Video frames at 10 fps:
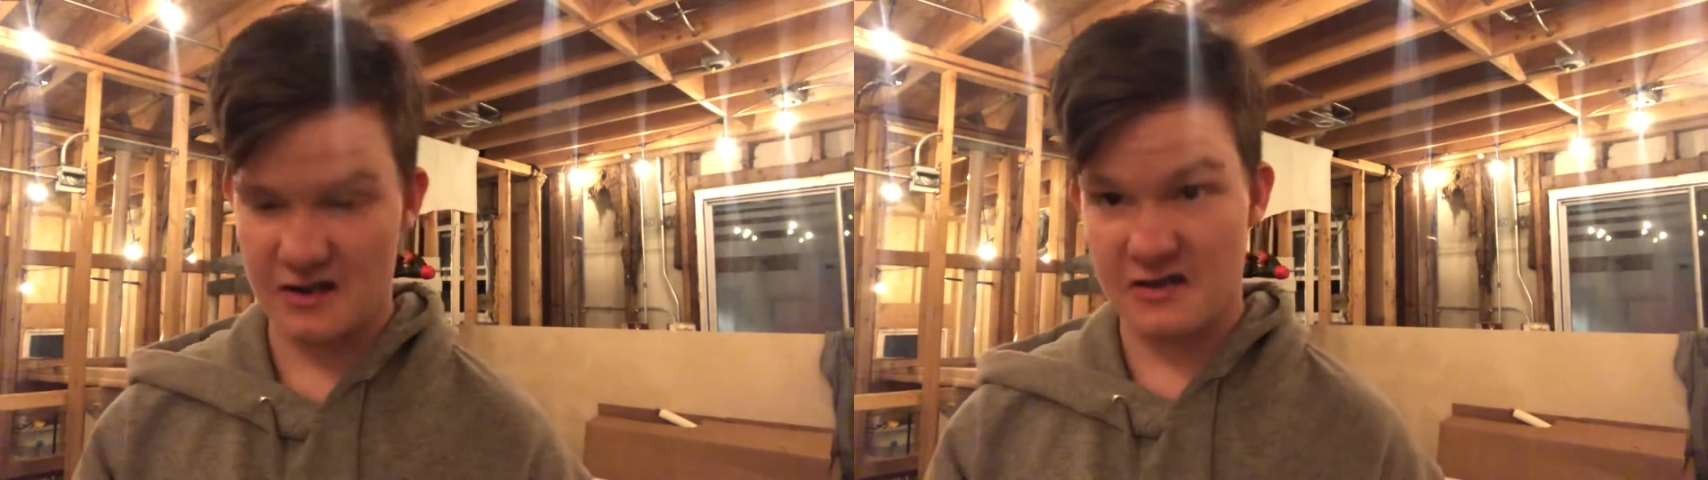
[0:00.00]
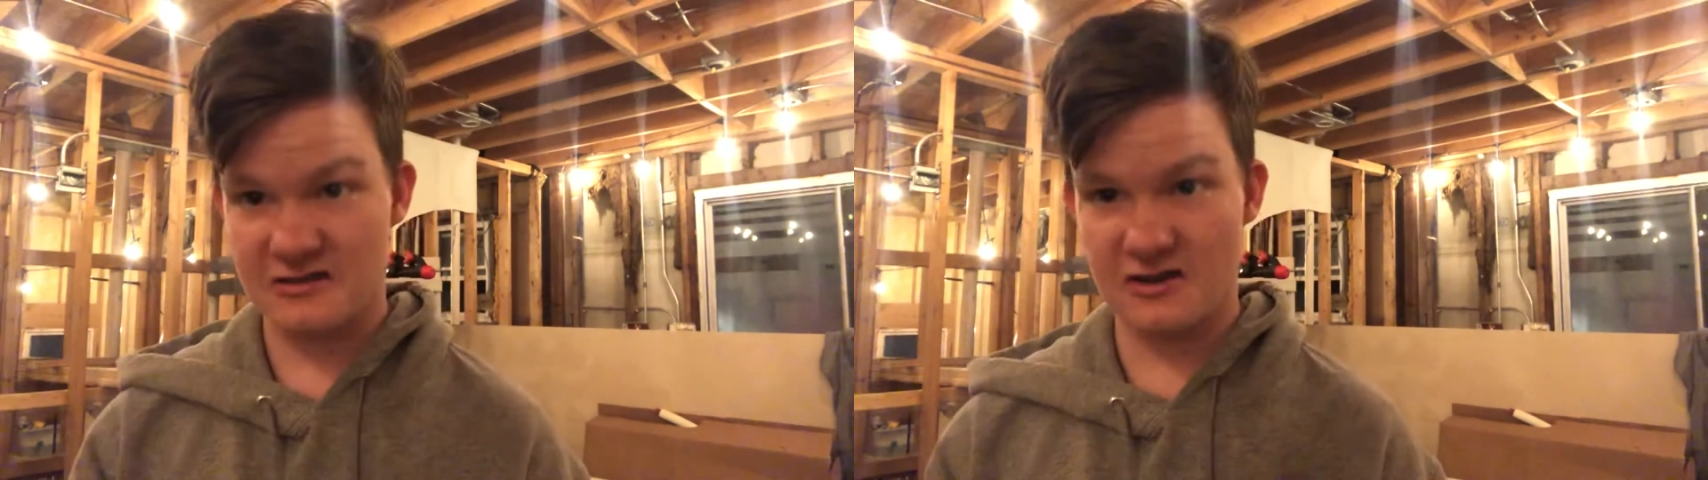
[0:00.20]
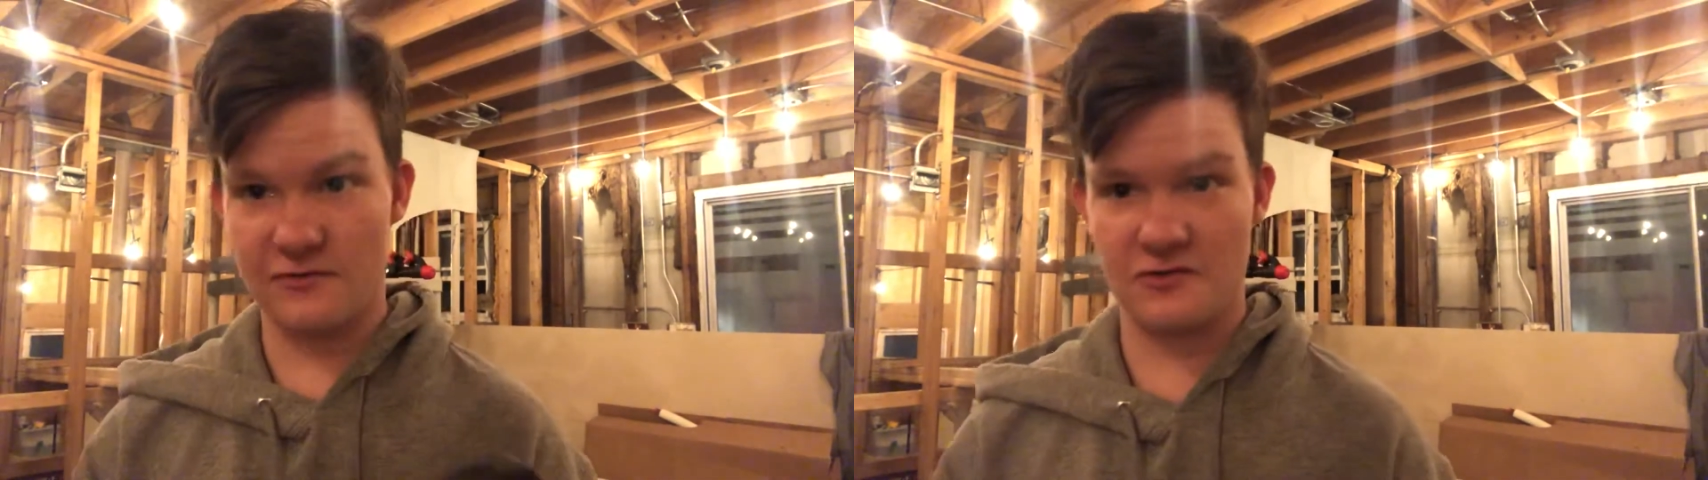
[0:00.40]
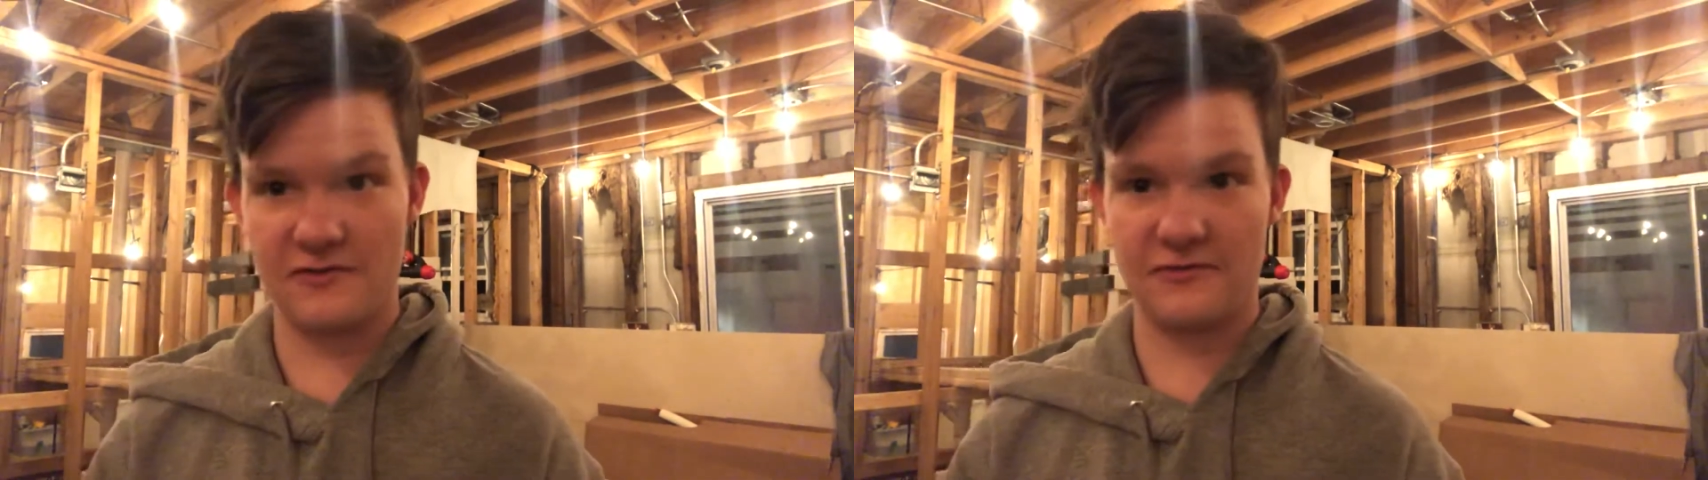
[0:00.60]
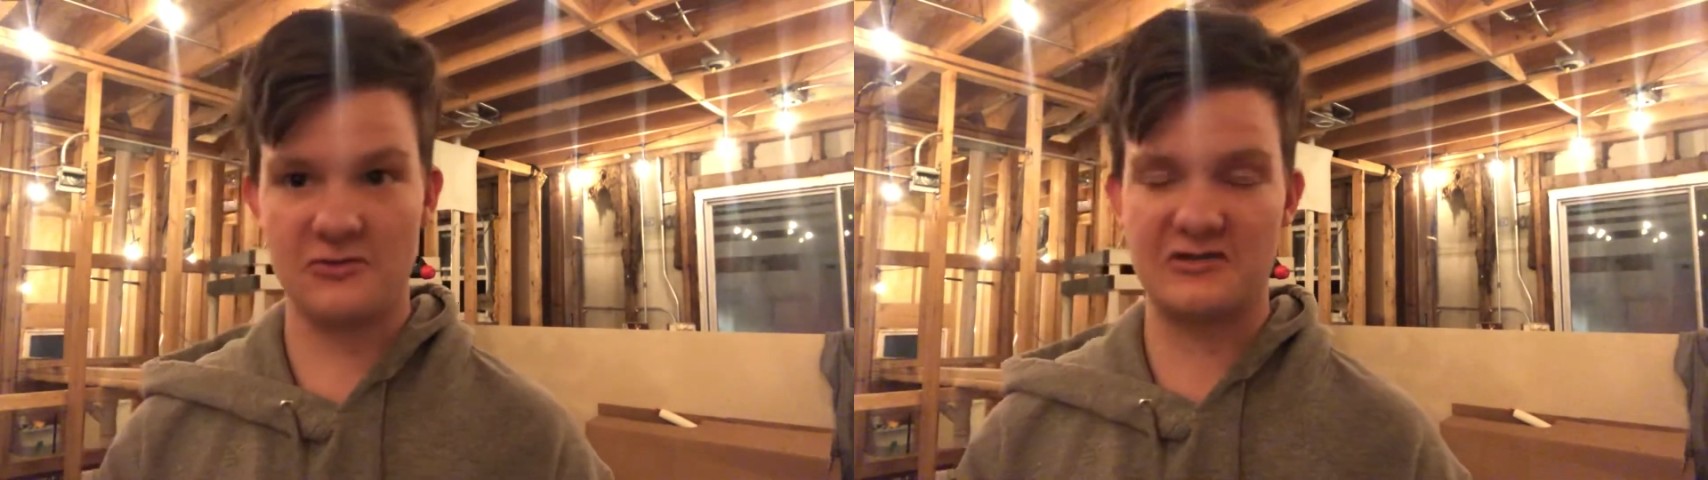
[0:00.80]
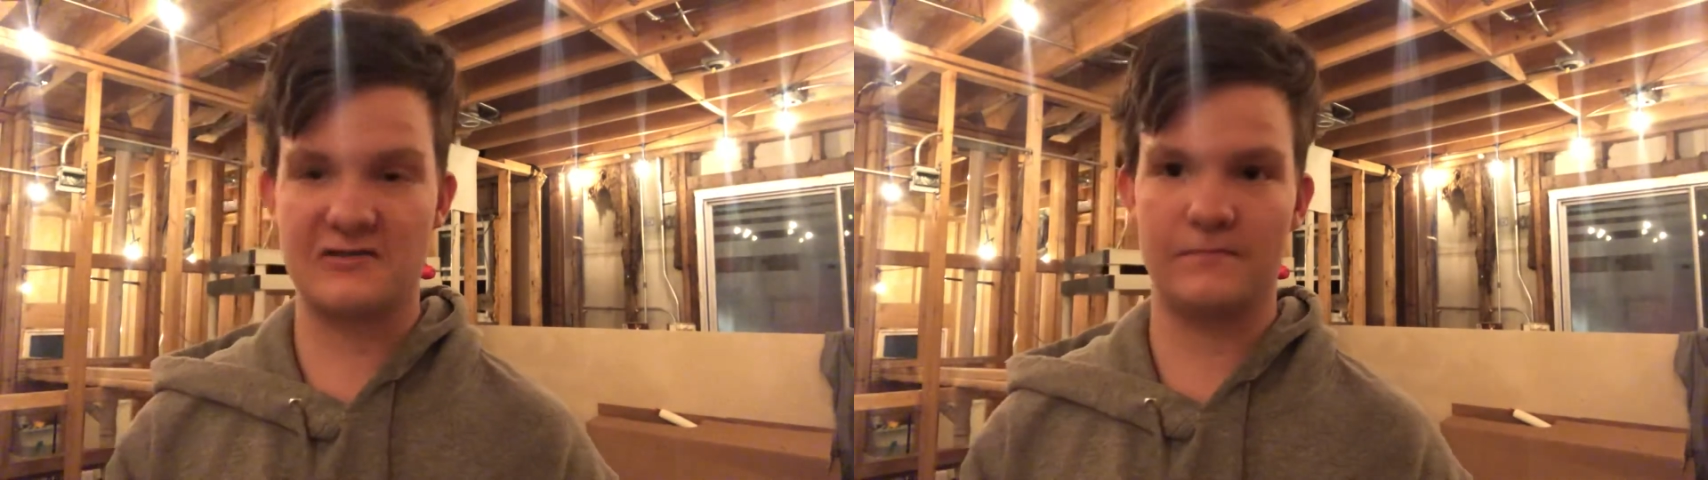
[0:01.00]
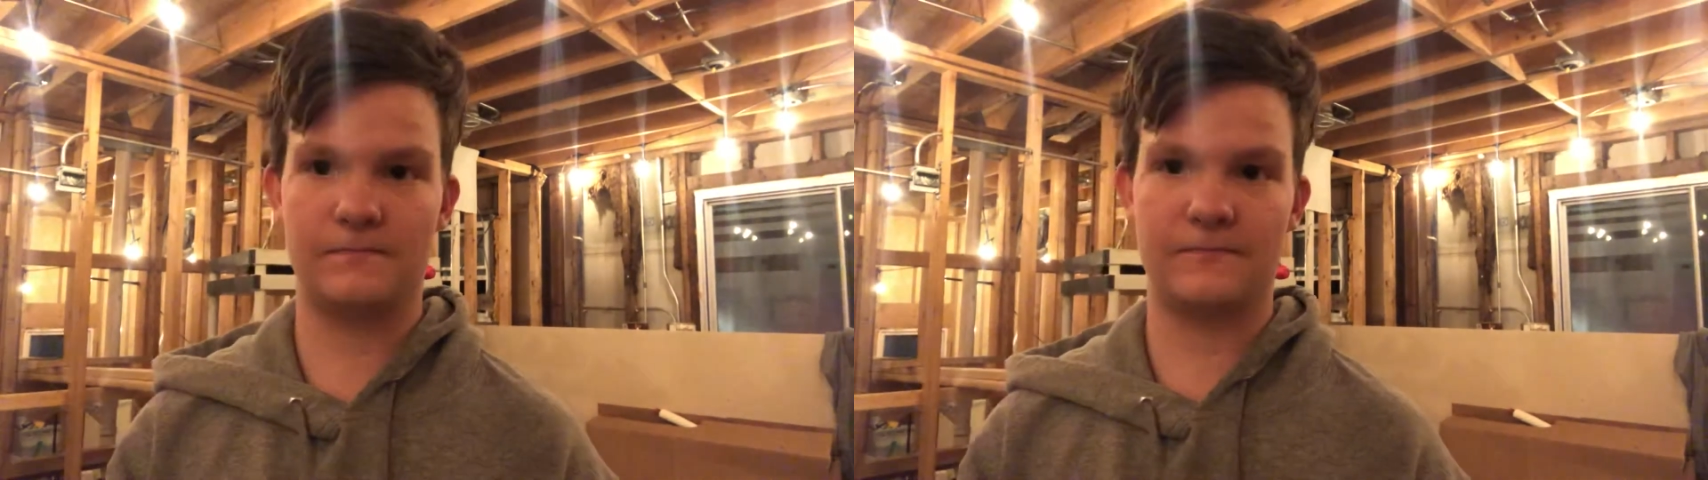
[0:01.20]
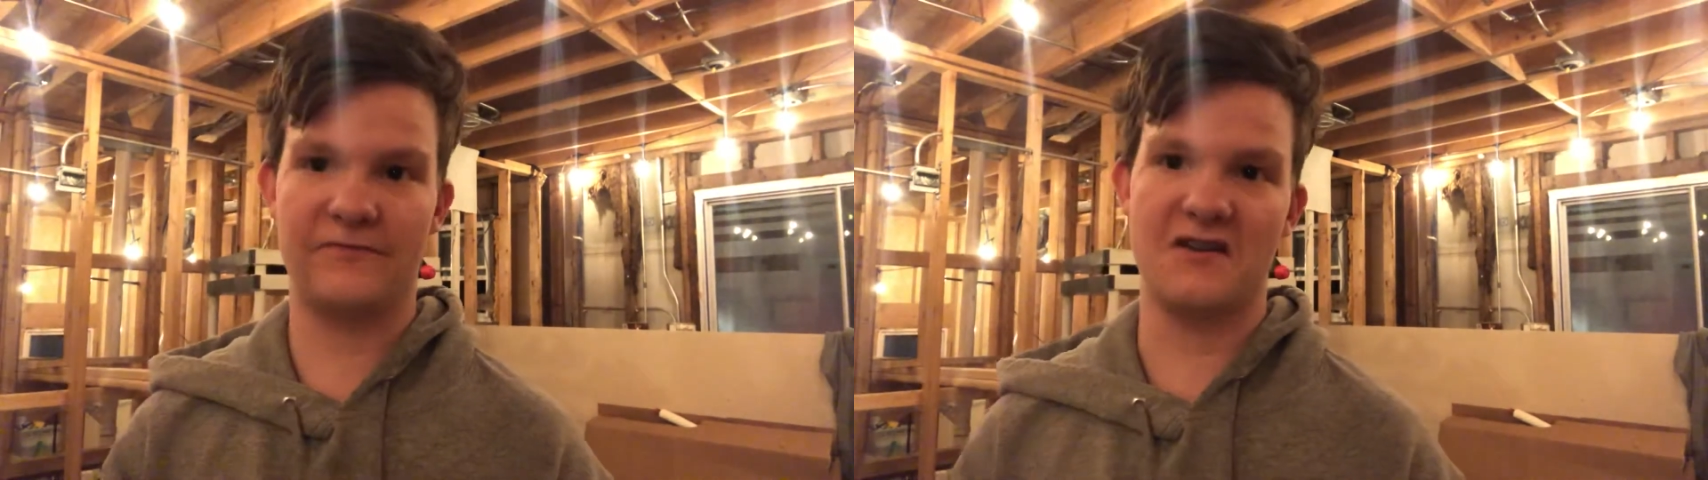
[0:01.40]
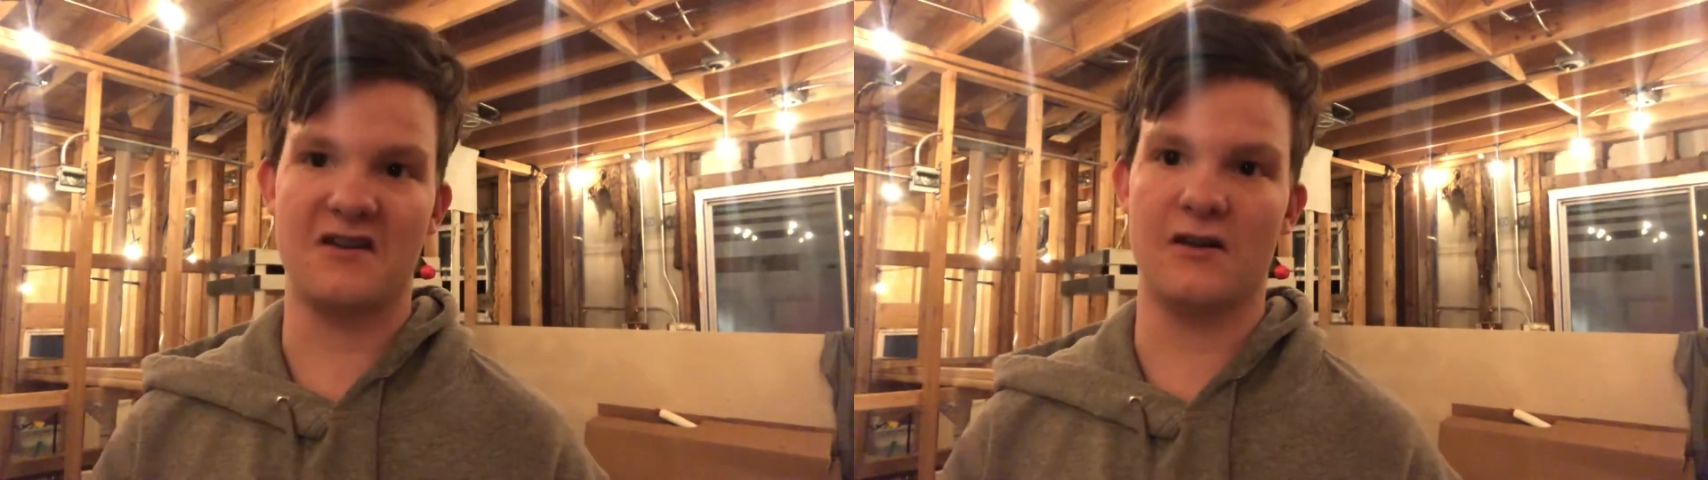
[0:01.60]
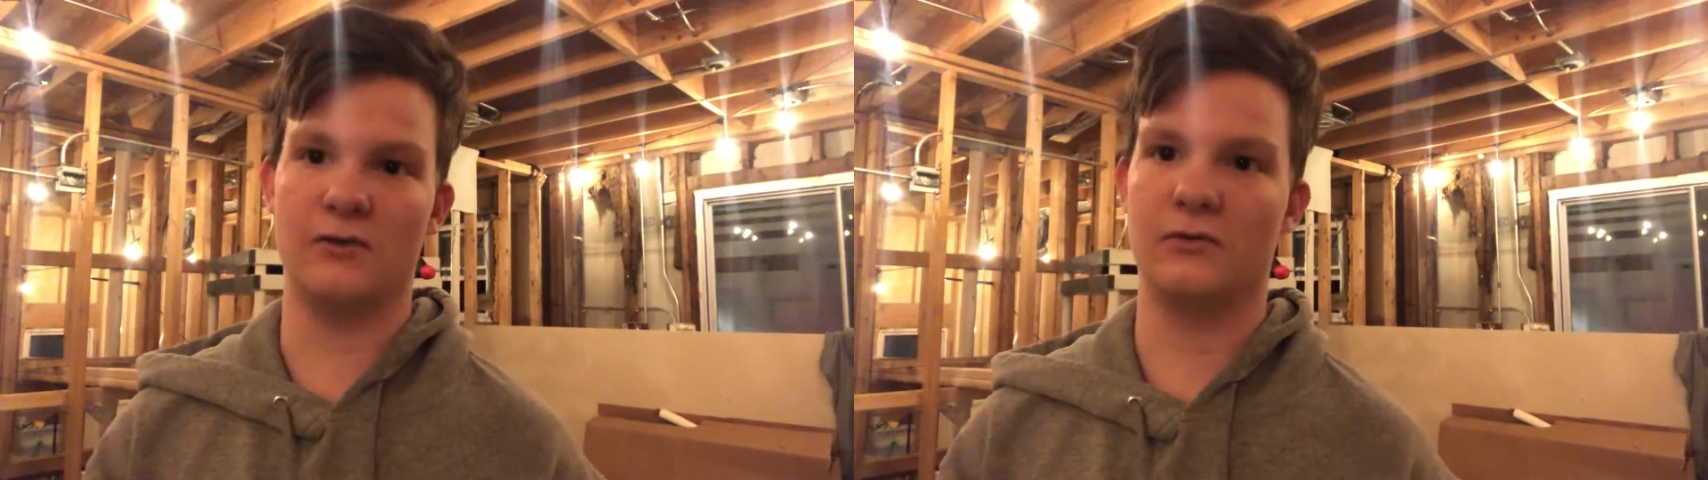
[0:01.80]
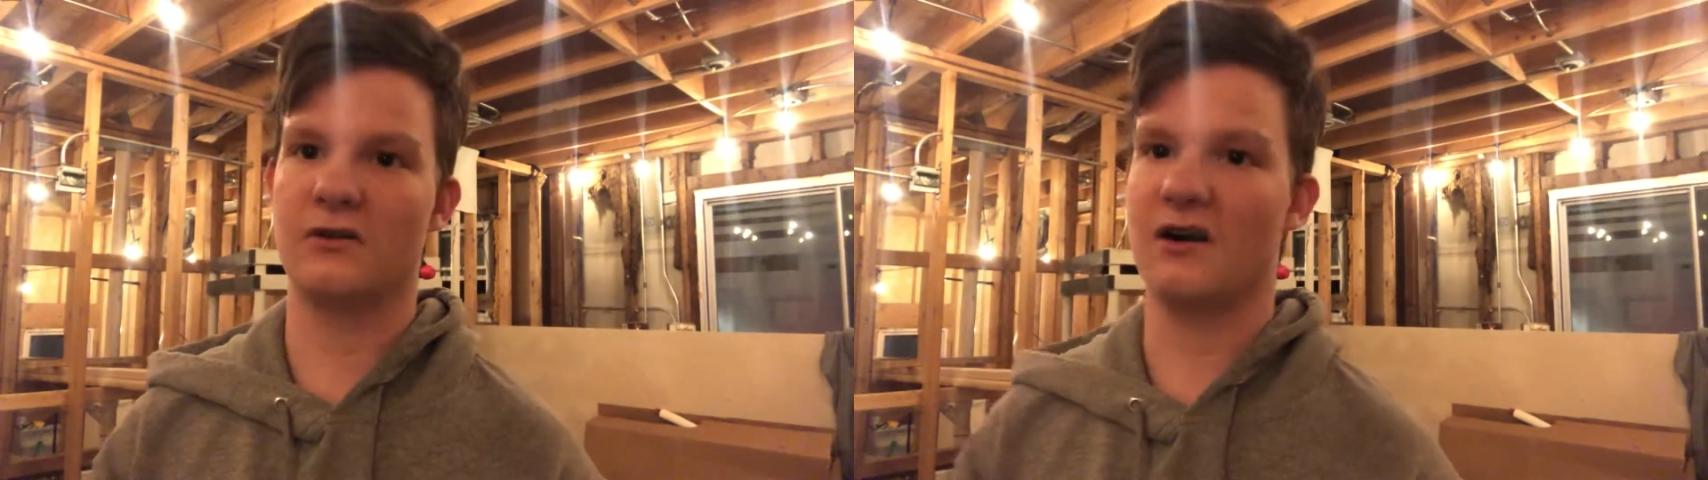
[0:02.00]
So for the first video,